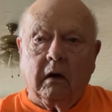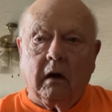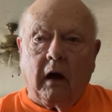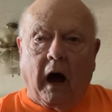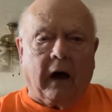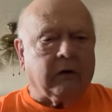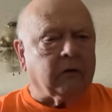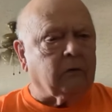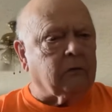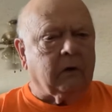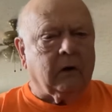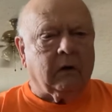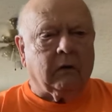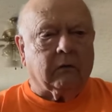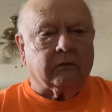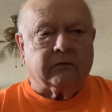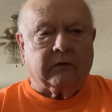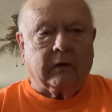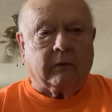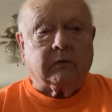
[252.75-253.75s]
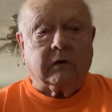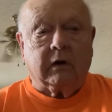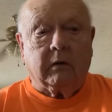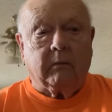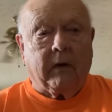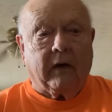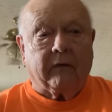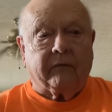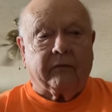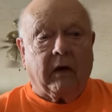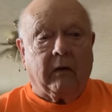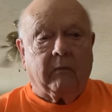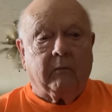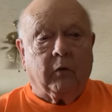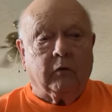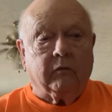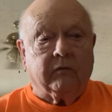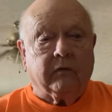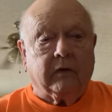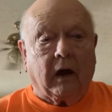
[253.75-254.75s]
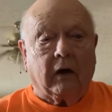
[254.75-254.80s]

I don't know, something about that movie.